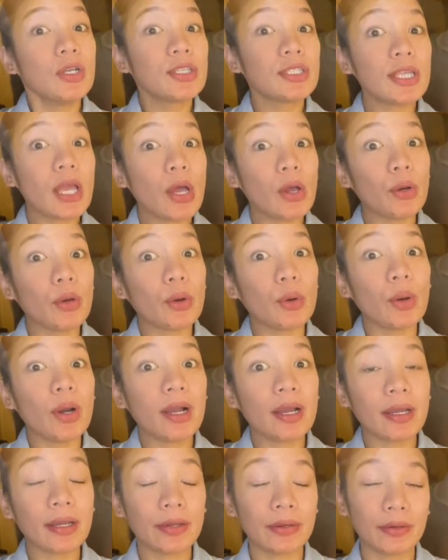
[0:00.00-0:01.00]
So,
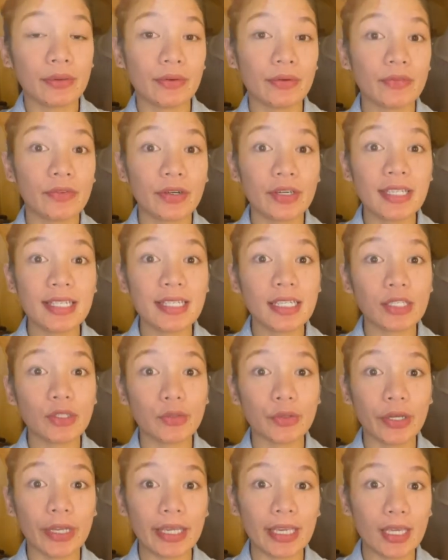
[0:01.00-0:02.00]
first na to
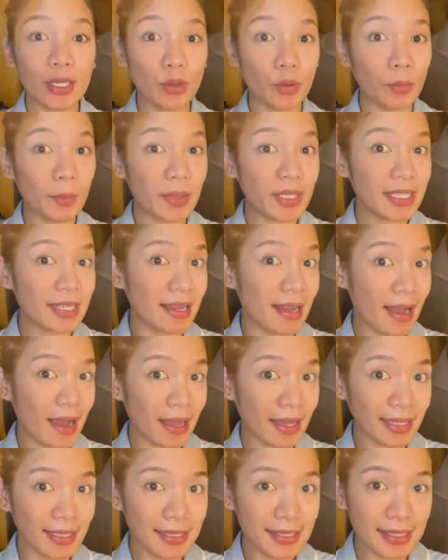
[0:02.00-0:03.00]
nga i-open
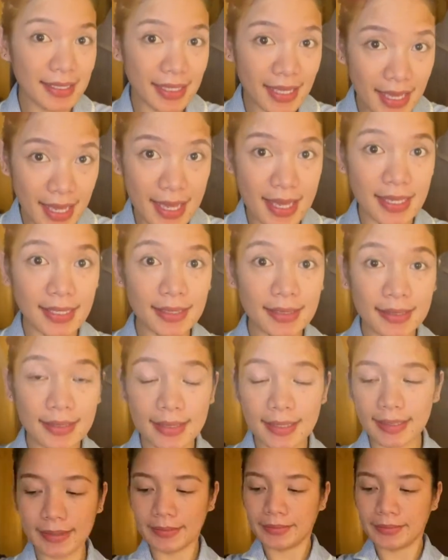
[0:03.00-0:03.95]
guys is